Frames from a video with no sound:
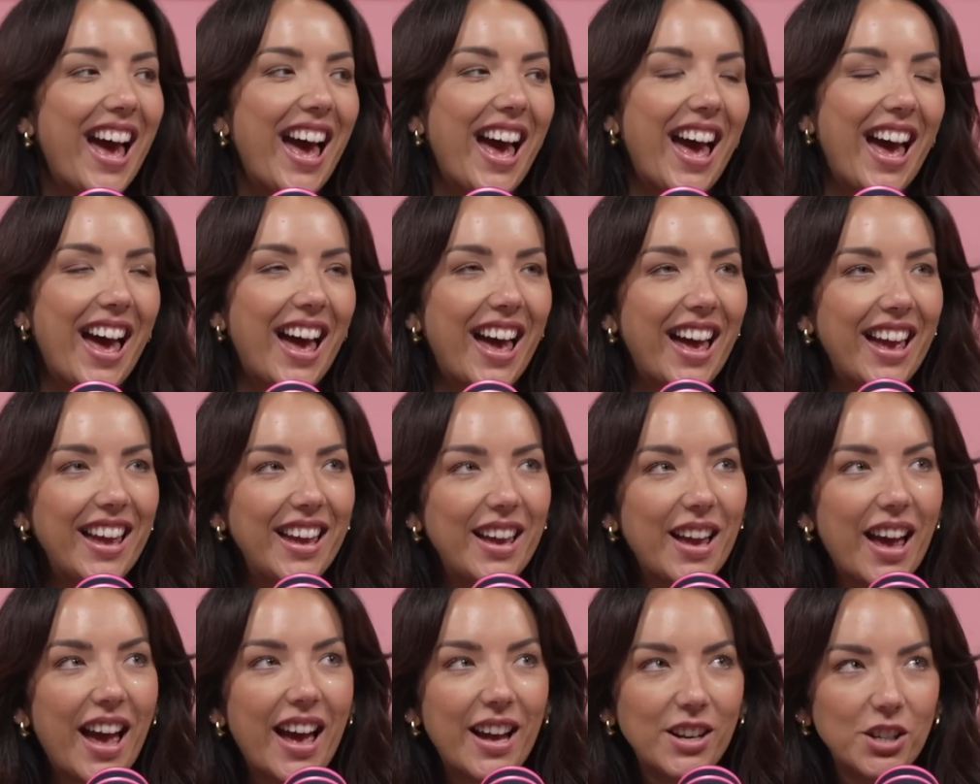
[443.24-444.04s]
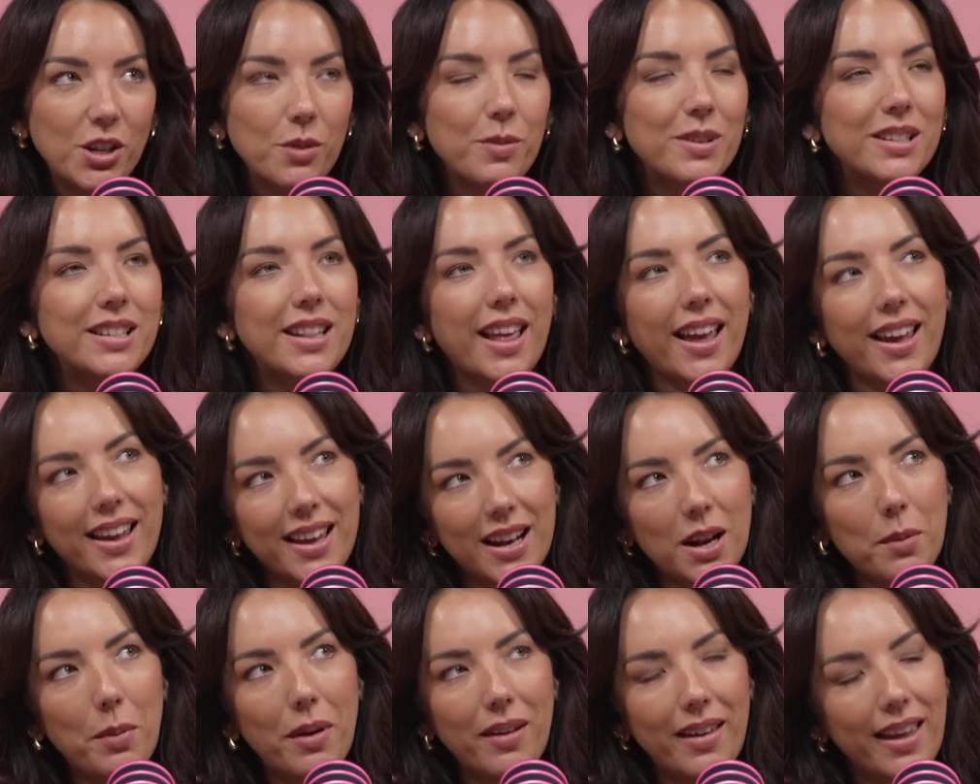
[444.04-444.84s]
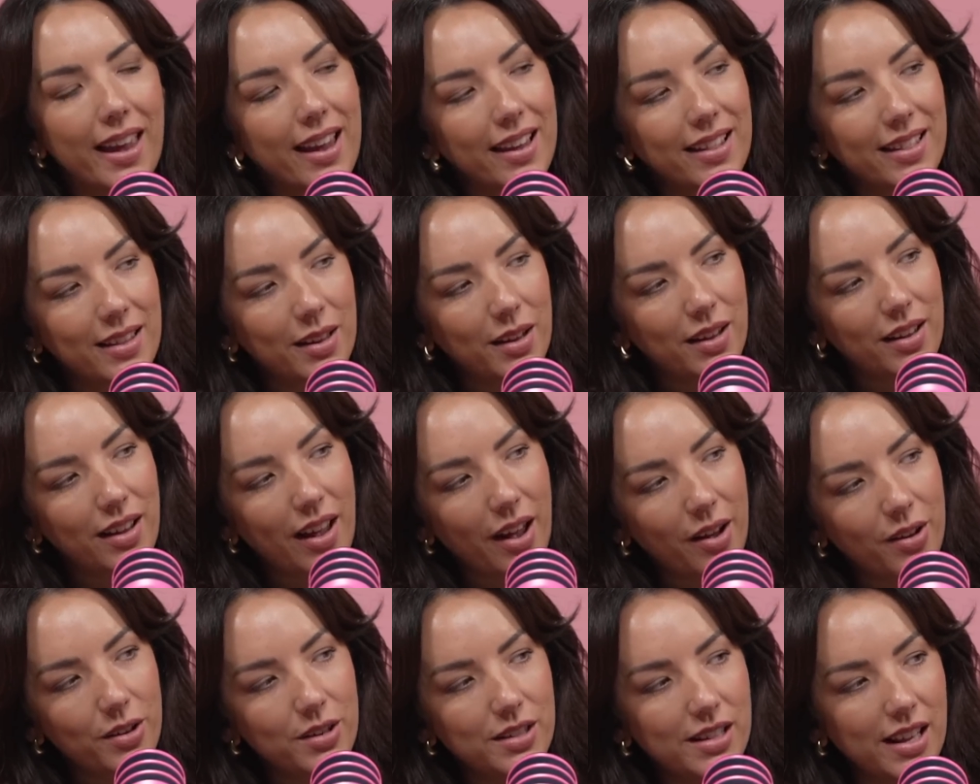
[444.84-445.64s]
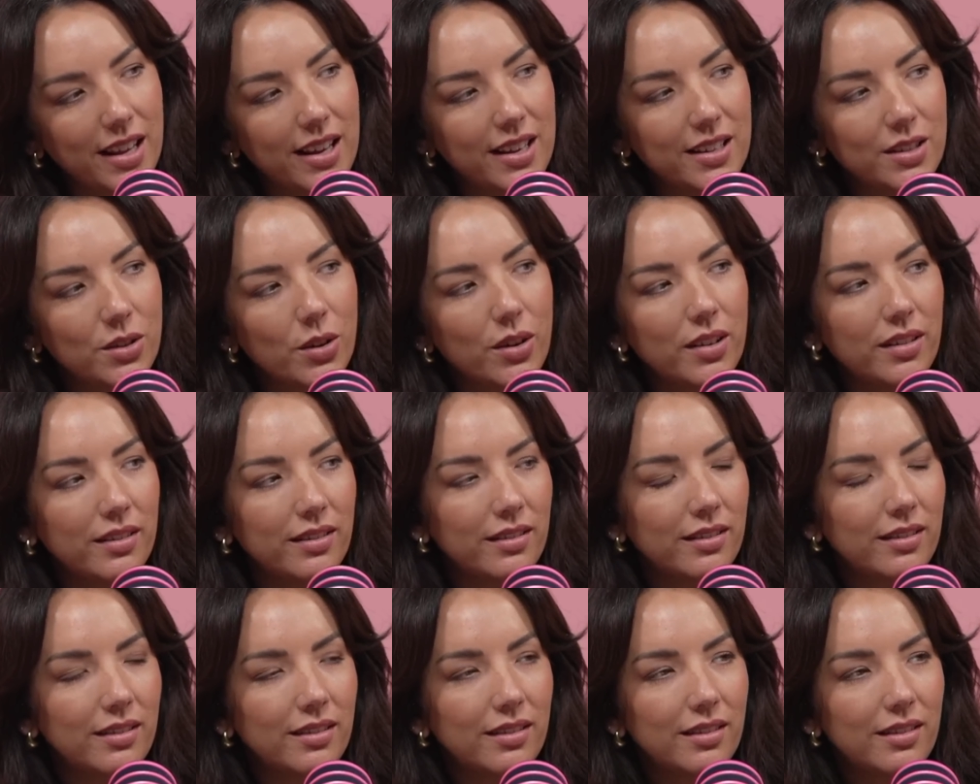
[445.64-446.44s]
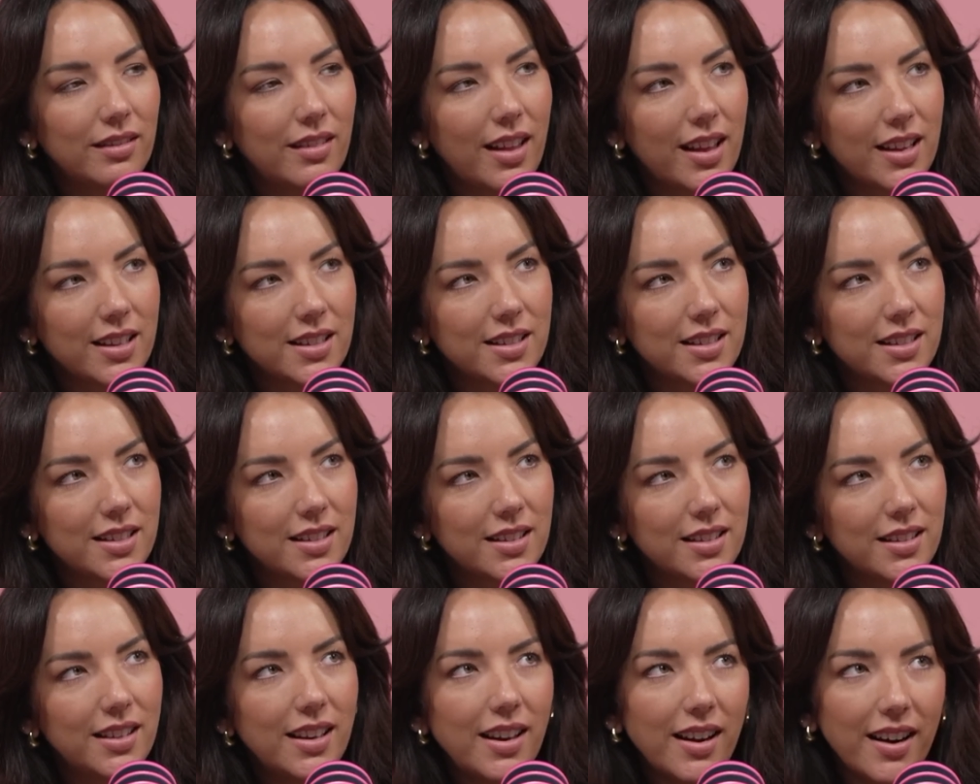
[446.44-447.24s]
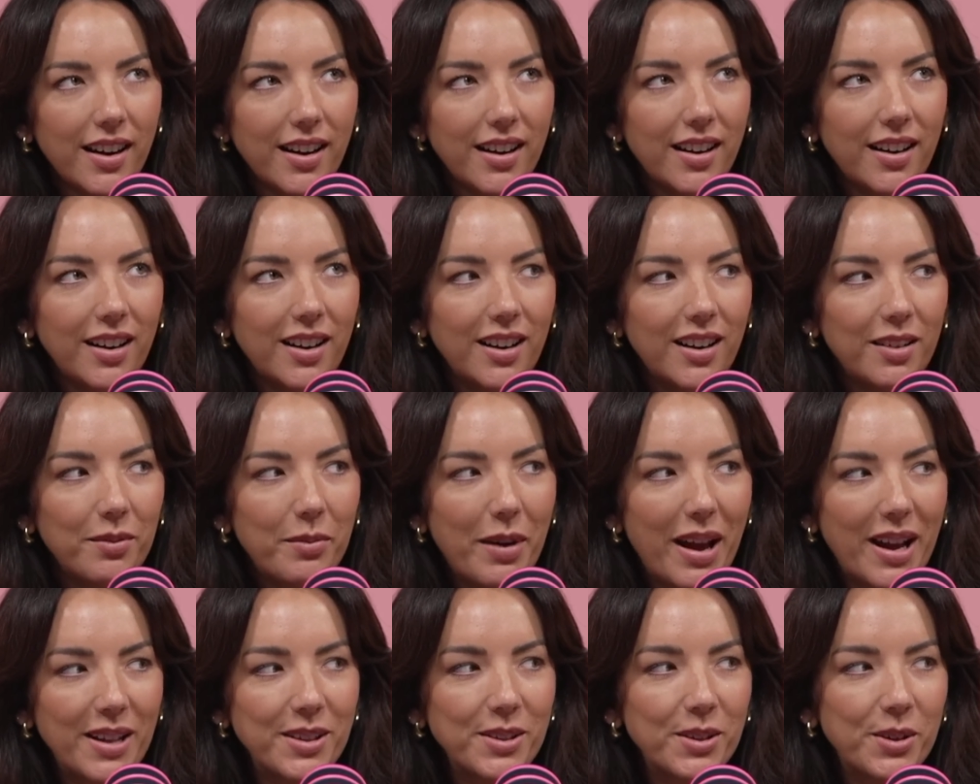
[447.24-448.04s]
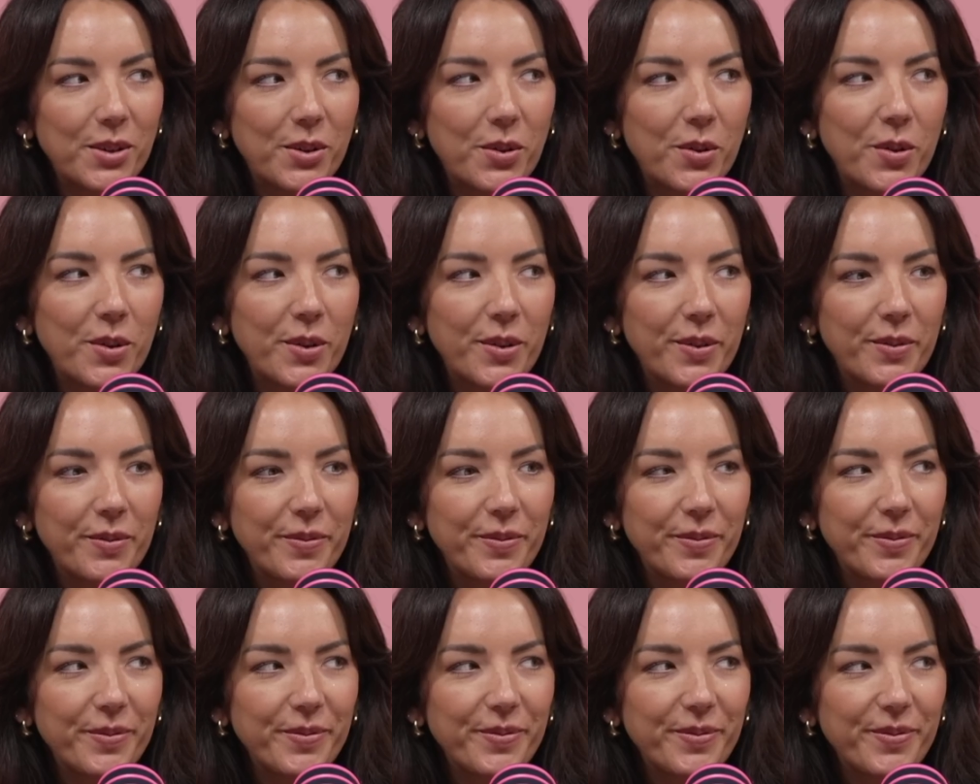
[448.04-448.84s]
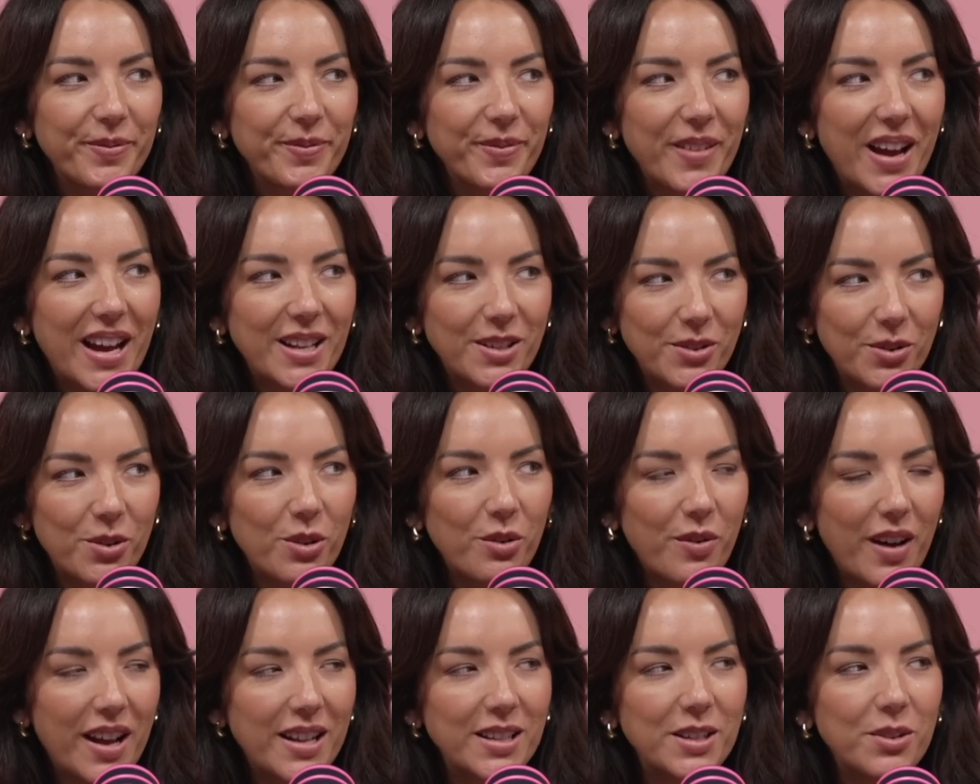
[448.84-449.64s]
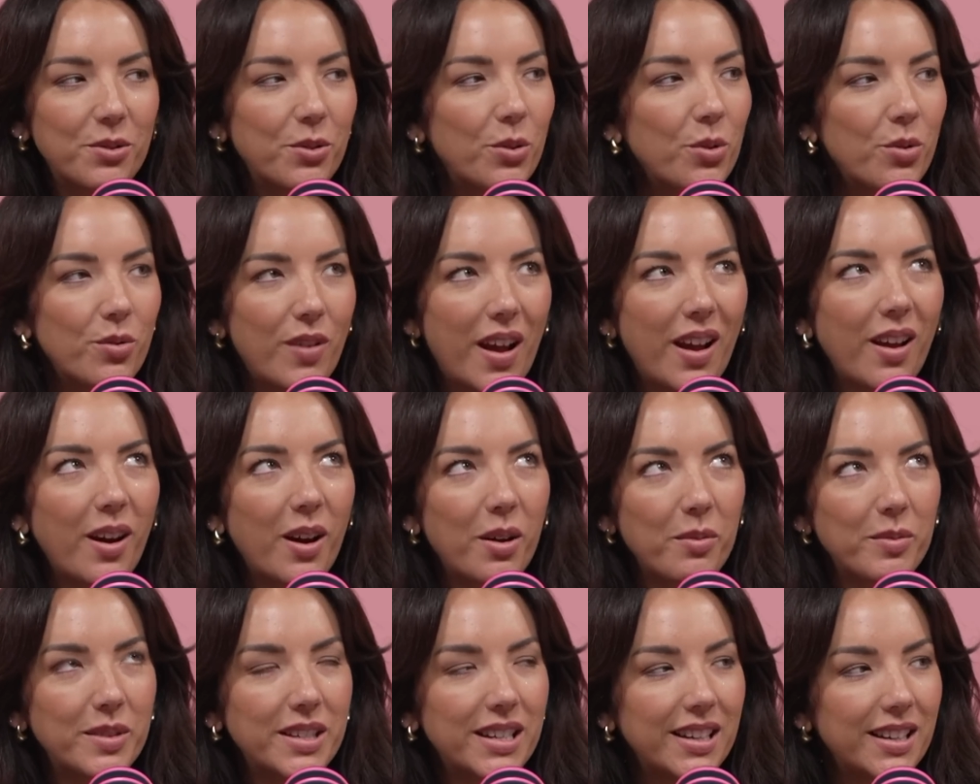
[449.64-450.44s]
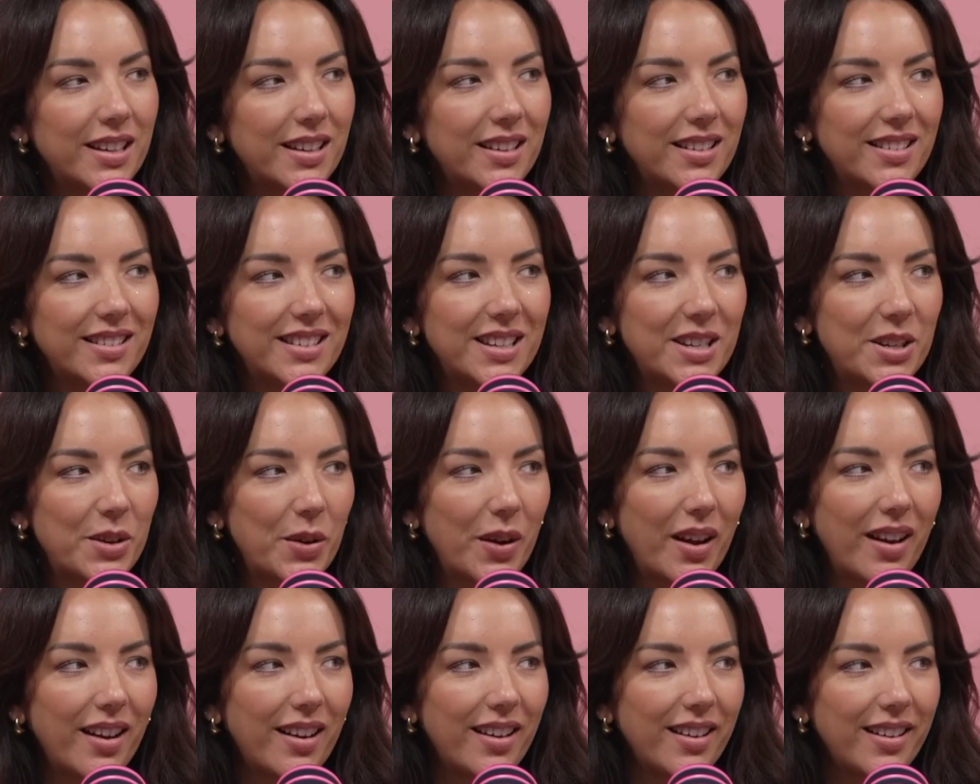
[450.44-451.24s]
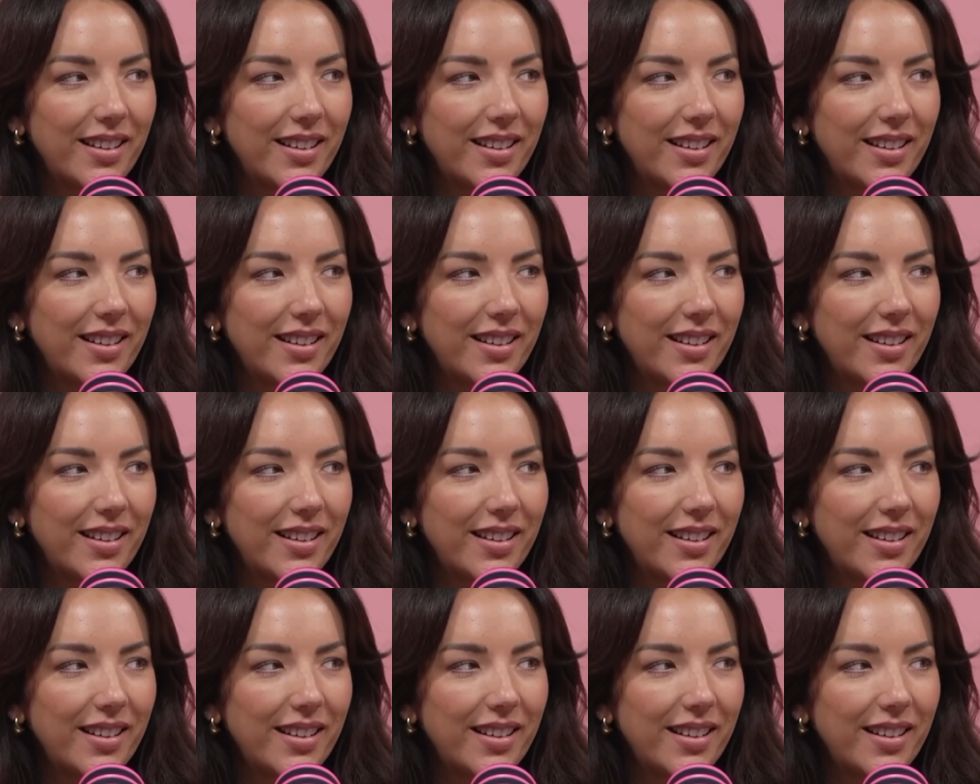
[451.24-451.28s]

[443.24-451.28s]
I actually was thinking about getting the house lights on this year, but I don't know. I don't know if Andy will go right up to do it.